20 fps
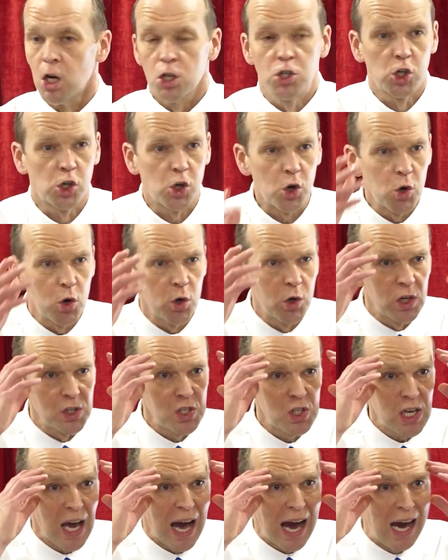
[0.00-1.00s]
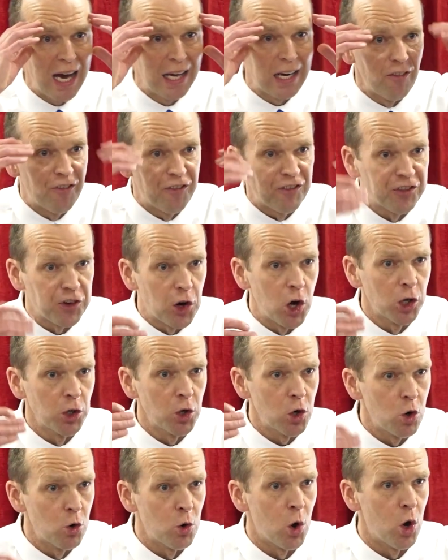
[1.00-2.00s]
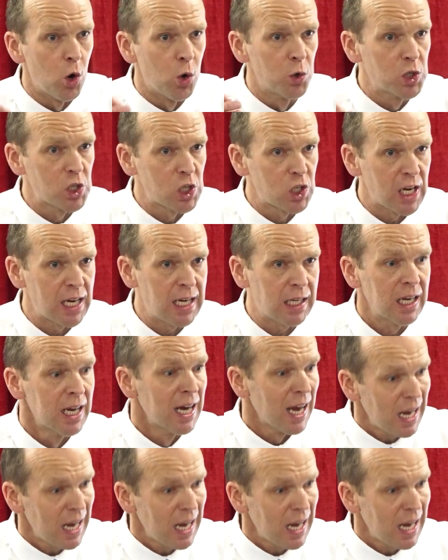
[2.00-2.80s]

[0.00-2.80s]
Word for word: Judas had a front row seat.